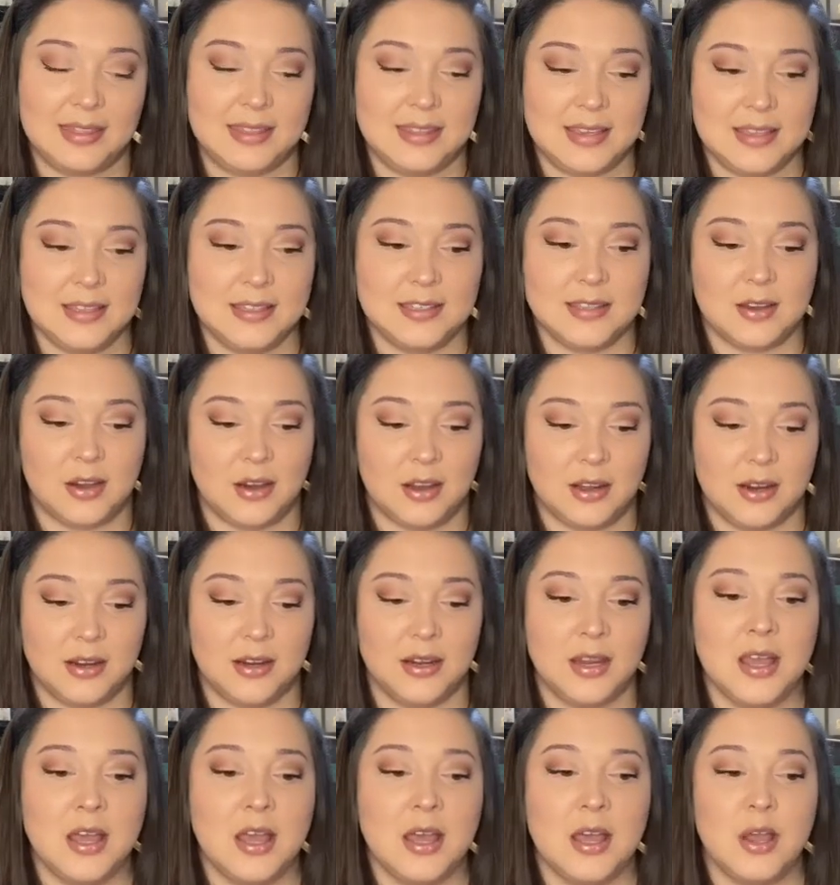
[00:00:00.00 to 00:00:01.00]
These
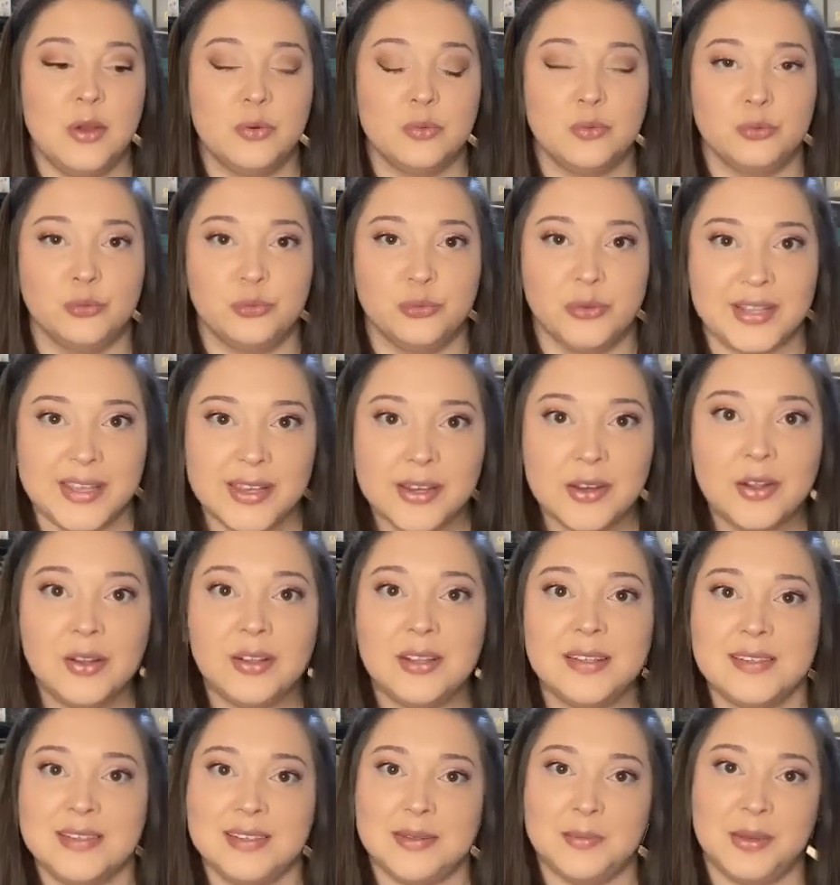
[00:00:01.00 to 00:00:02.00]
are
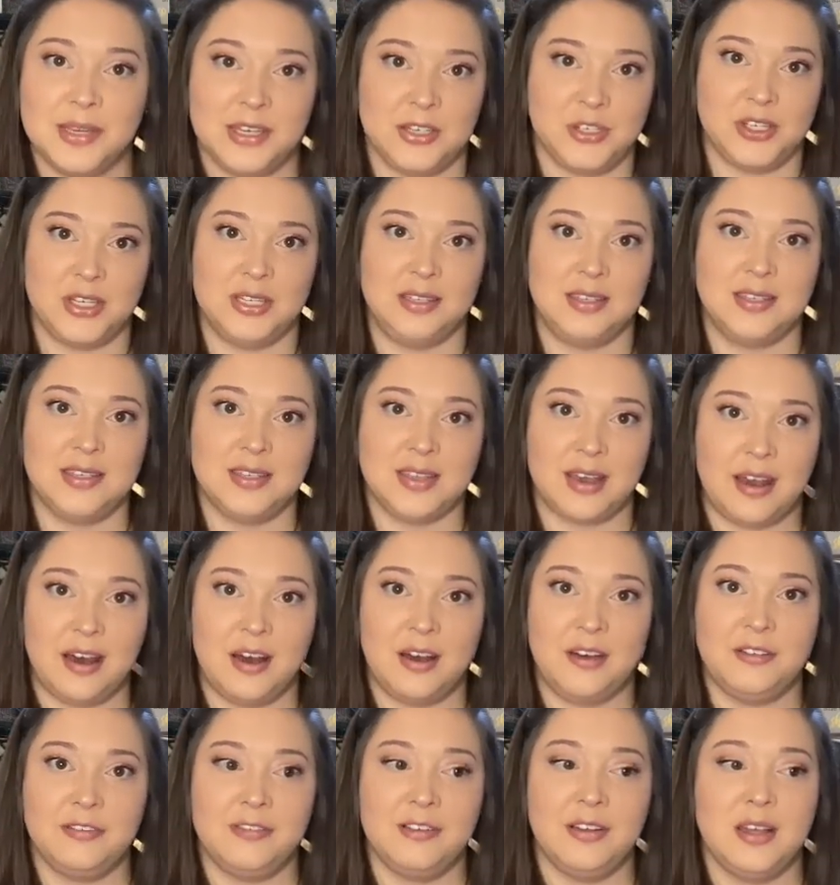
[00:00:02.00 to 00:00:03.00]
real depictions
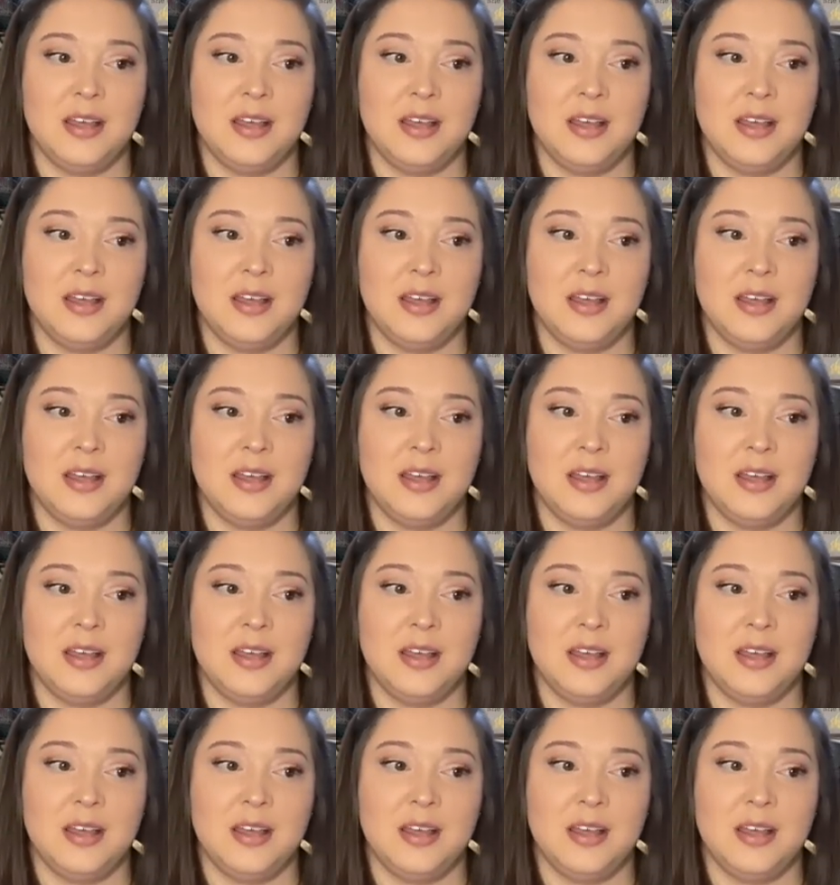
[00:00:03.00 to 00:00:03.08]
of